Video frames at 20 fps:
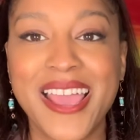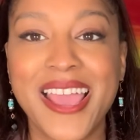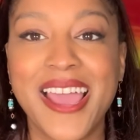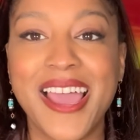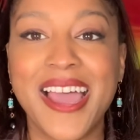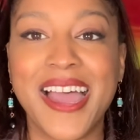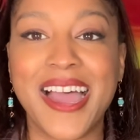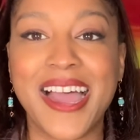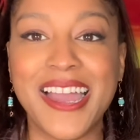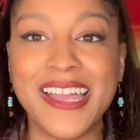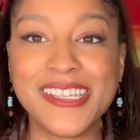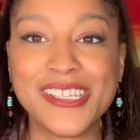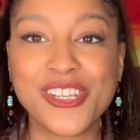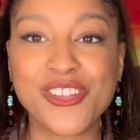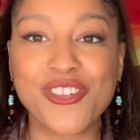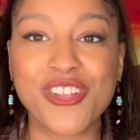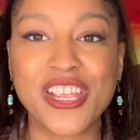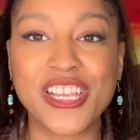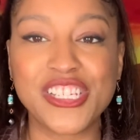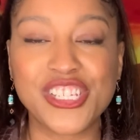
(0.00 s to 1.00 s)

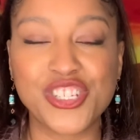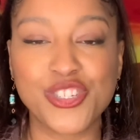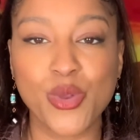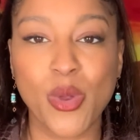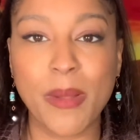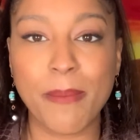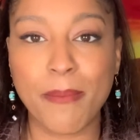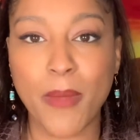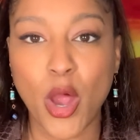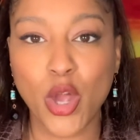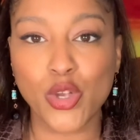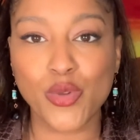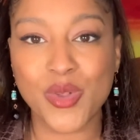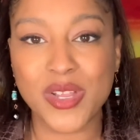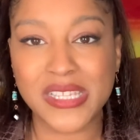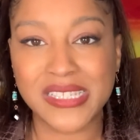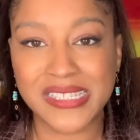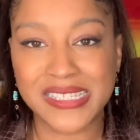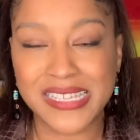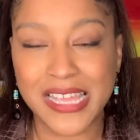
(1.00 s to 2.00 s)
Underinsured
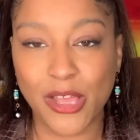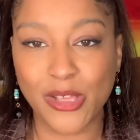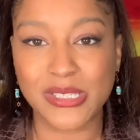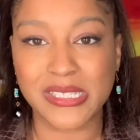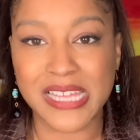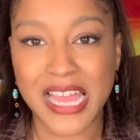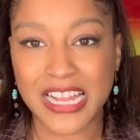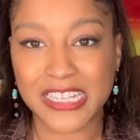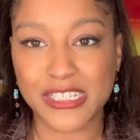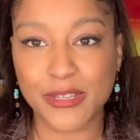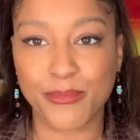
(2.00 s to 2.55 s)
motorist tells Dr.